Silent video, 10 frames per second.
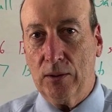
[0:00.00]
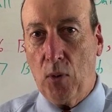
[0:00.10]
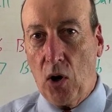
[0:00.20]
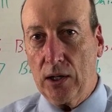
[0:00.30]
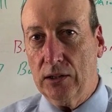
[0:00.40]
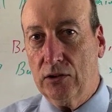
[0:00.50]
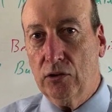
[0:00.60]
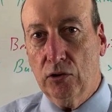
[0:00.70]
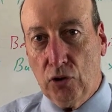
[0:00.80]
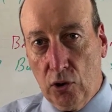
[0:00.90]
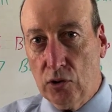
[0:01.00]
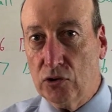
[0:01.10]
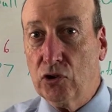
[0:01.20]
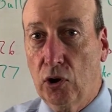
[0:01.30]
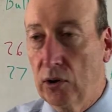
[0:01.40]
the market, the
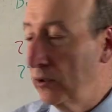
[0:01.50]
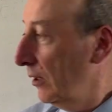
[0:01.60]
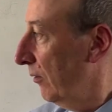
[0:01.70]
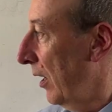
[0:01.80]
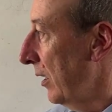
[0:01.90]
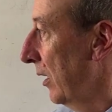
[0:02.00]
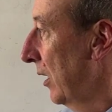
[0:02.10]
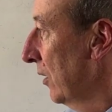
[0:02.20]
turns currently, right?